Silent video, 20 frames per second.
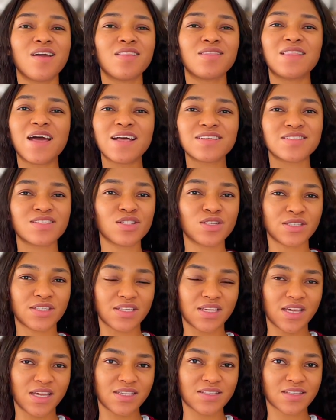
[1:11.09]
that's not the
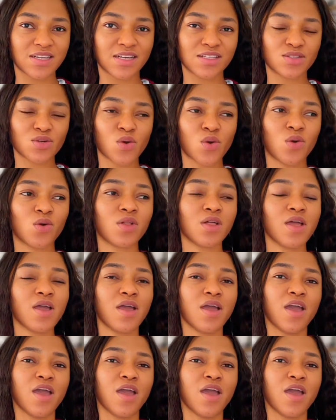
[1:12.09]
case at all.